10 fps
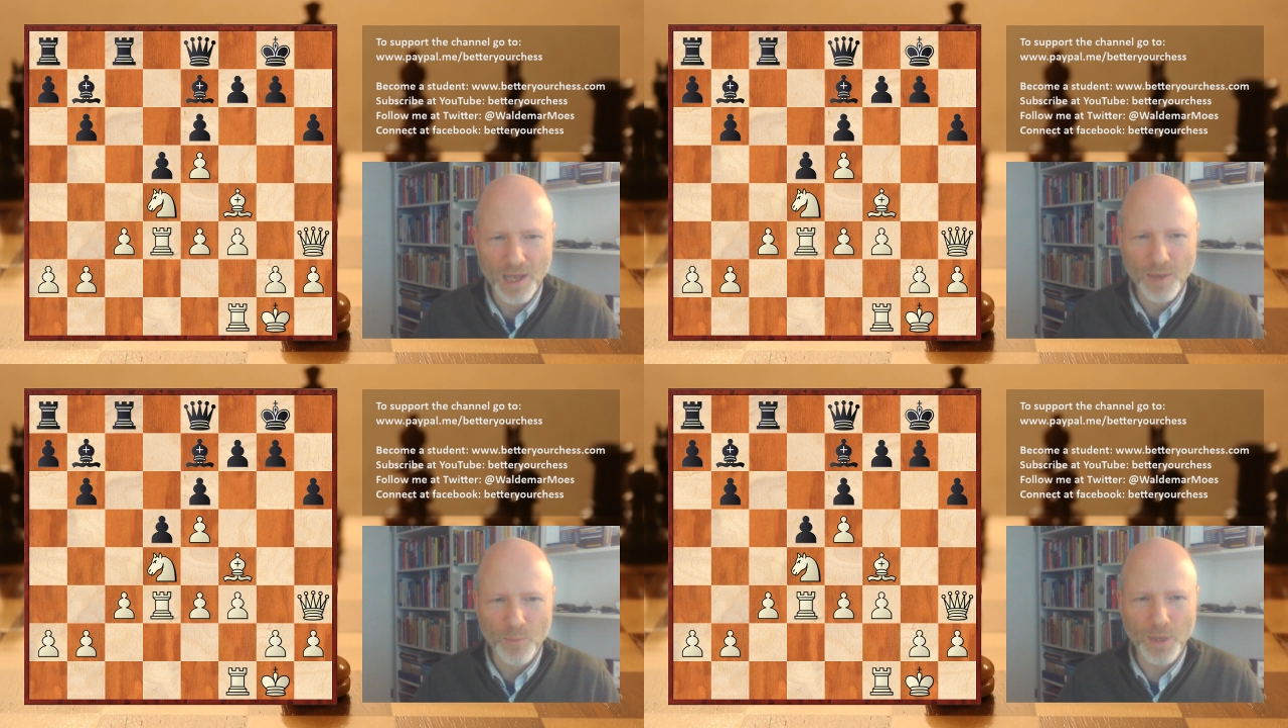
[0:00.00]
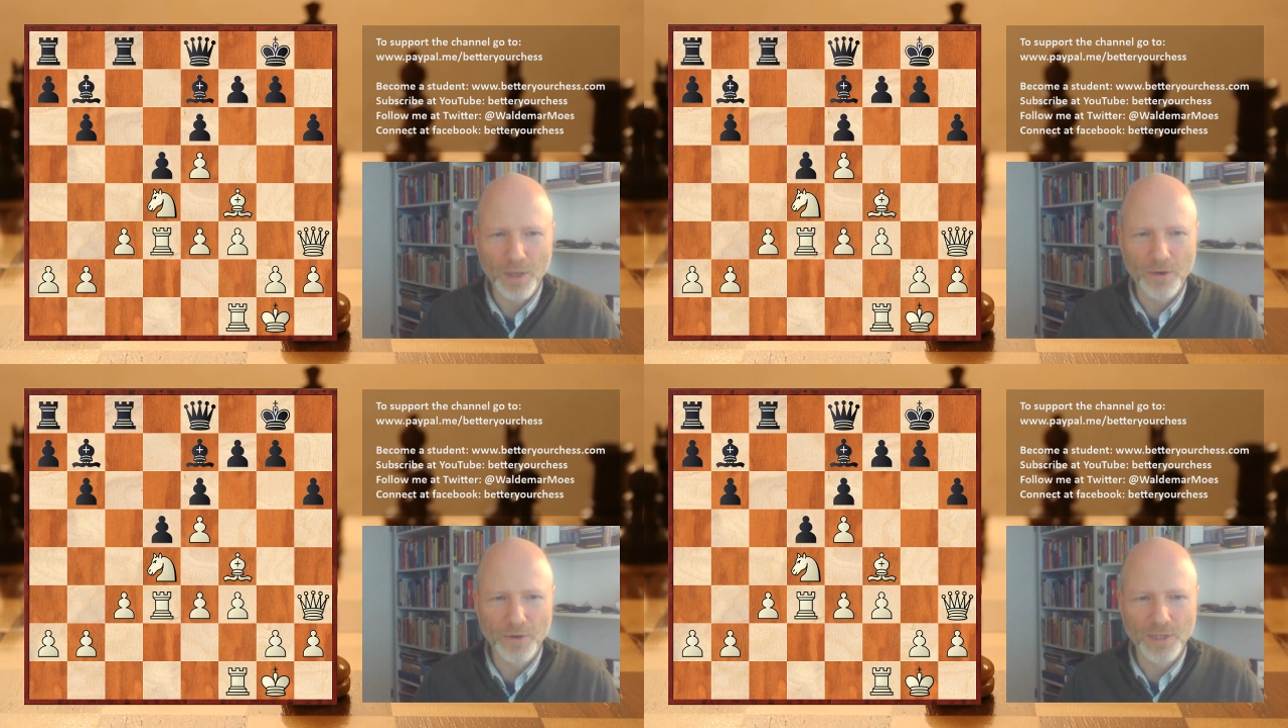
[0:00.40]

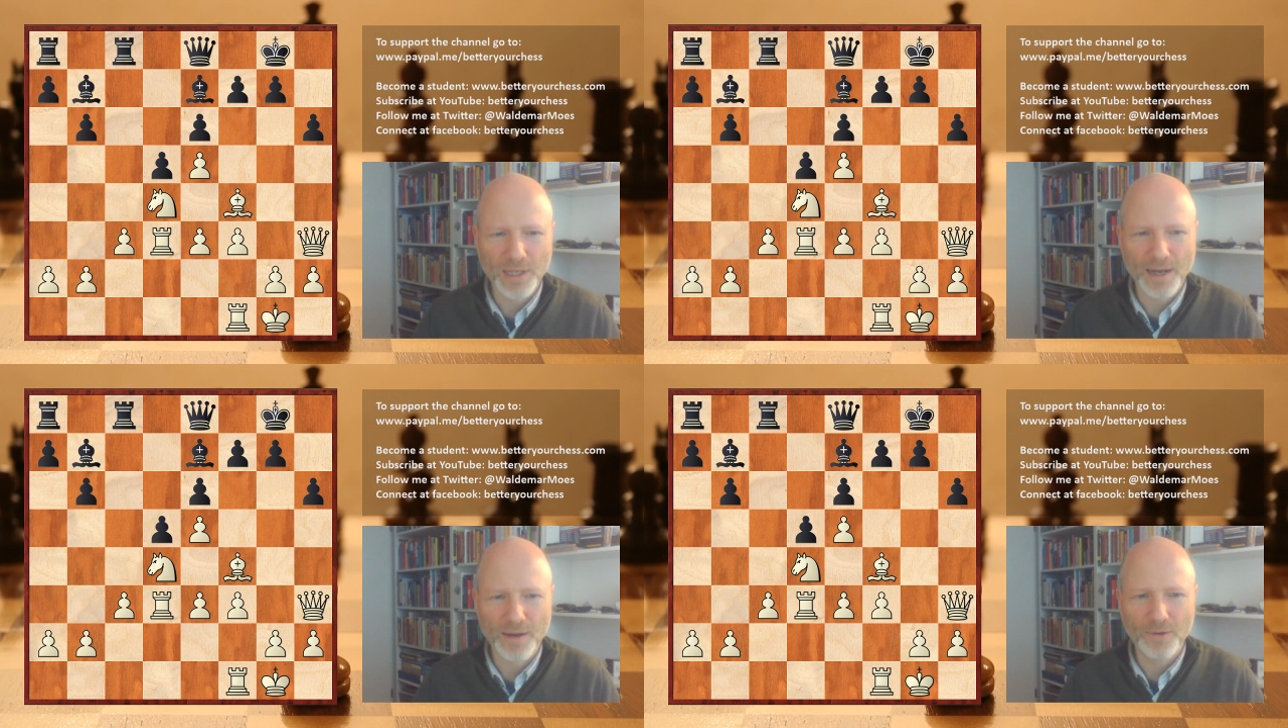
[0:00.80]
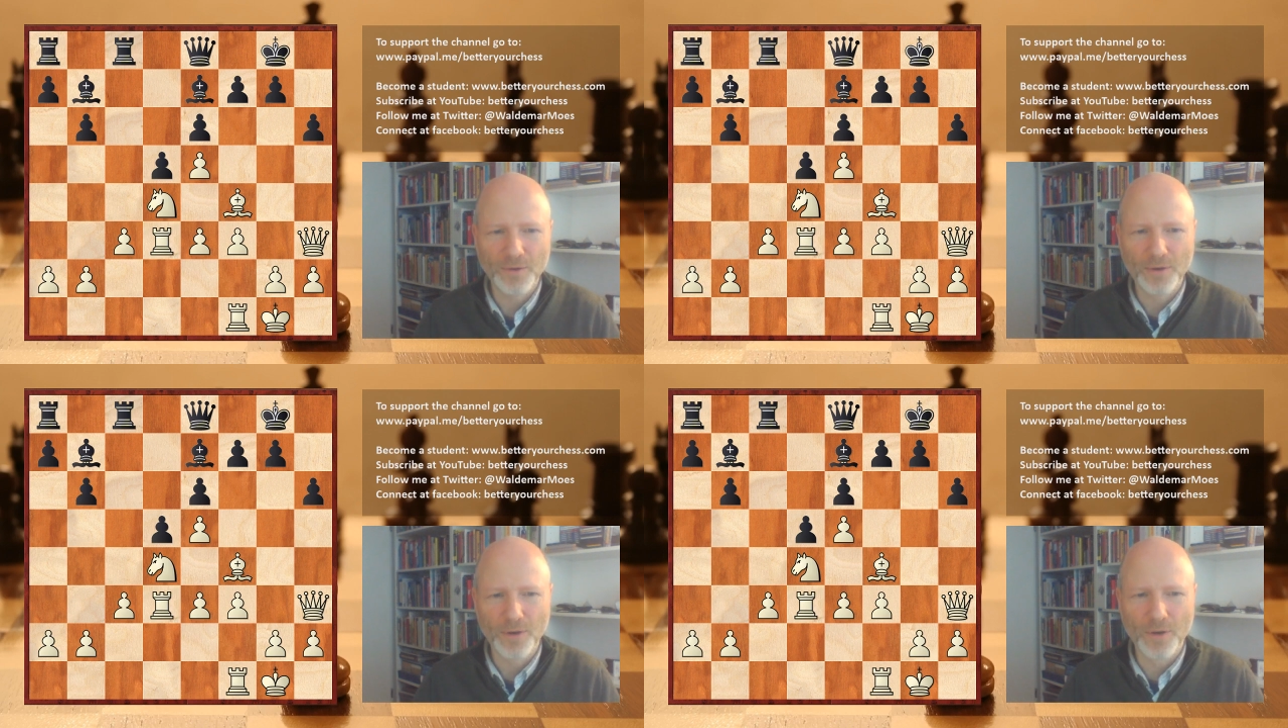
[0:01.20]
Because now,
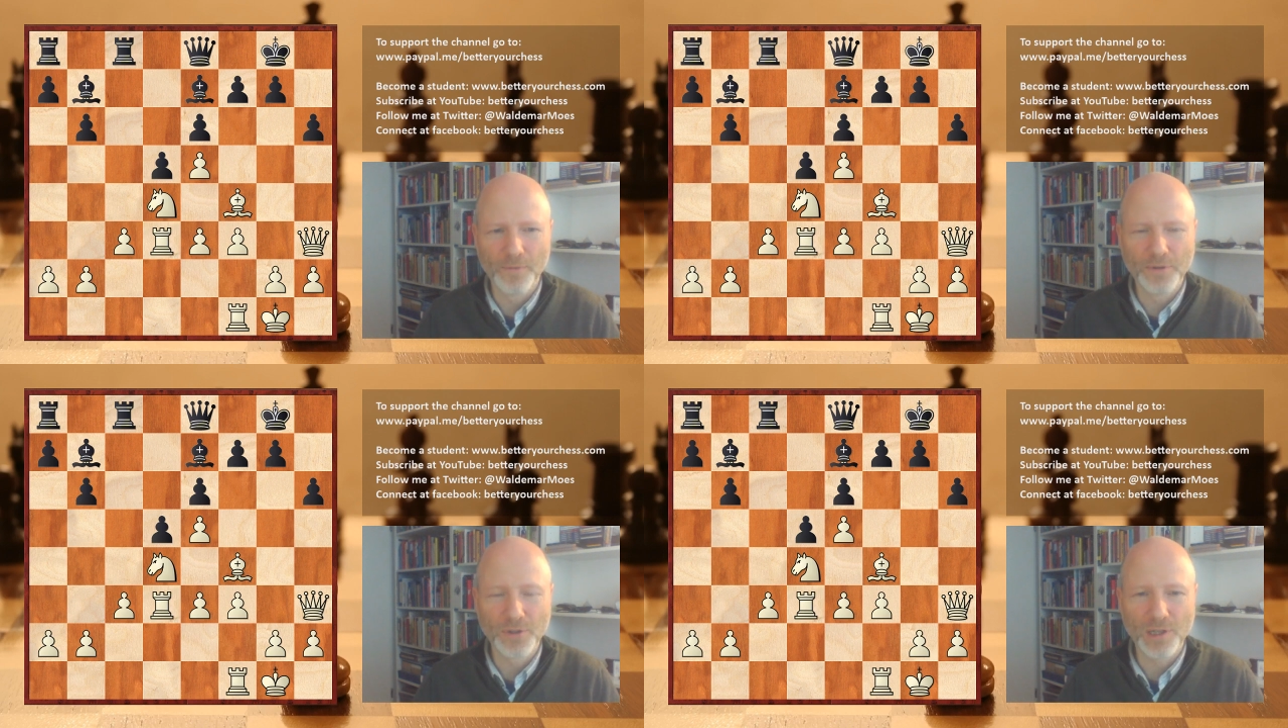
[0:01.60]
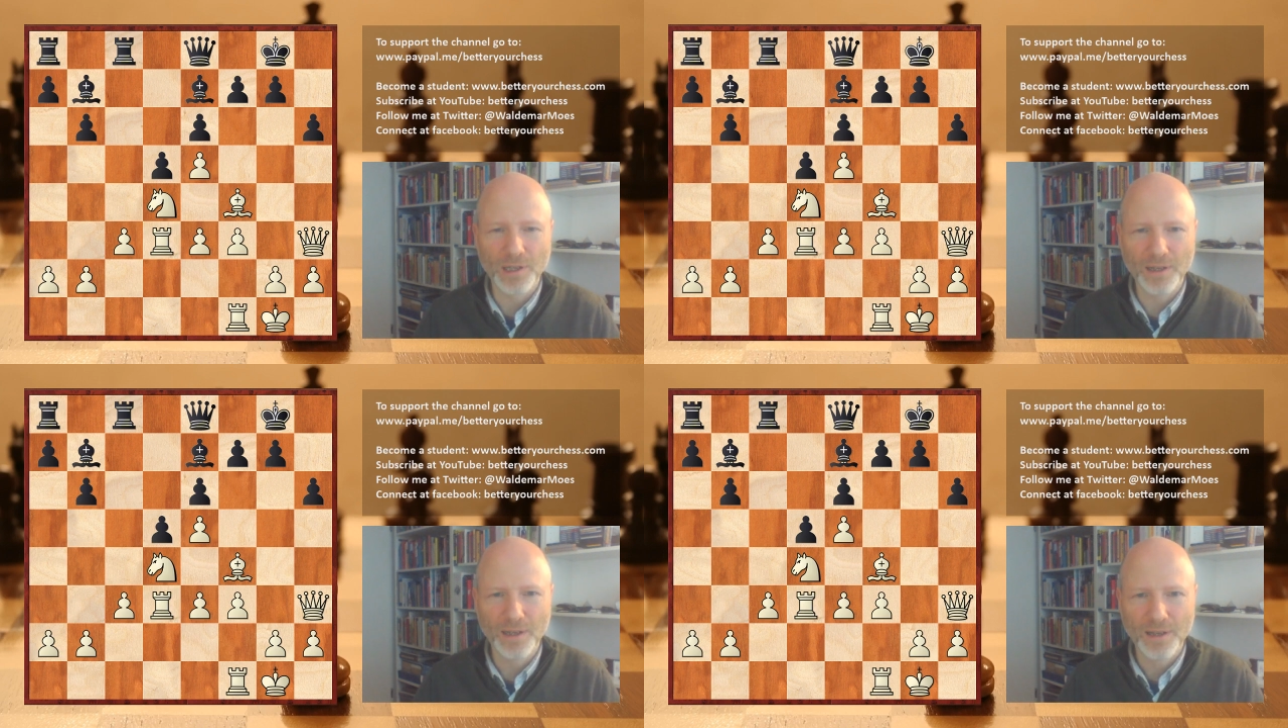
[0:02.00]

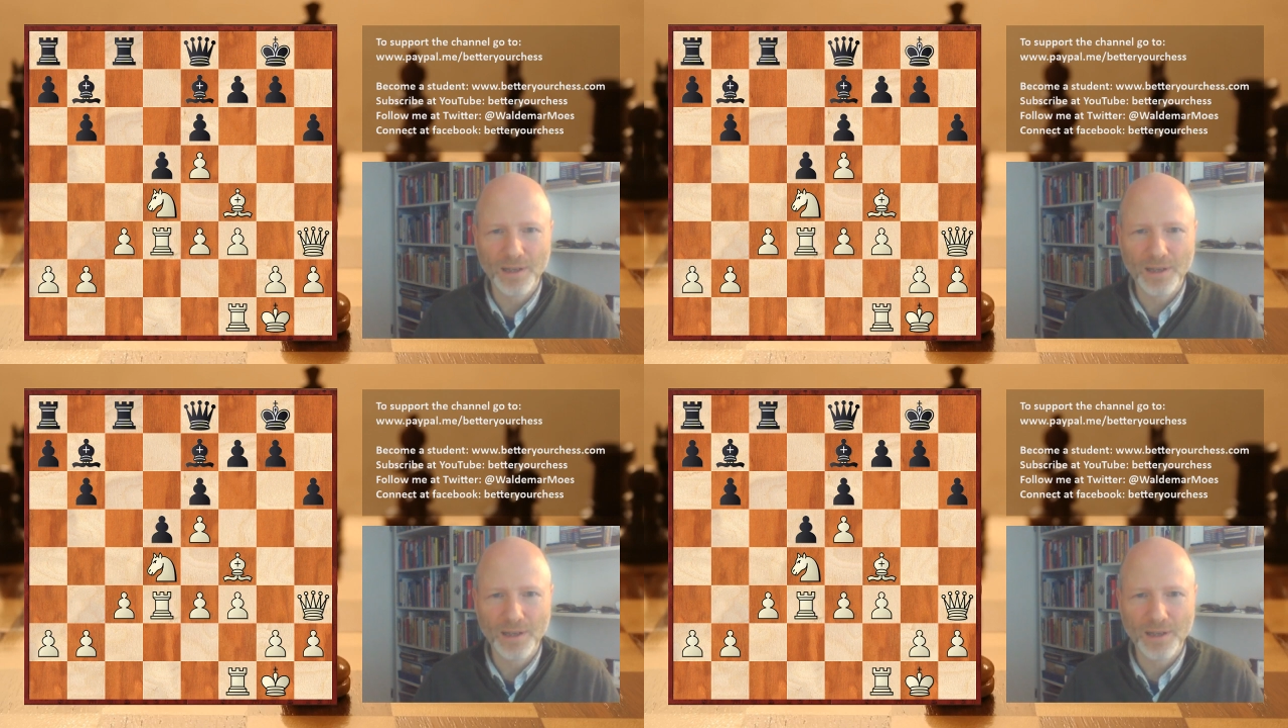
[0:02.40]
obviously,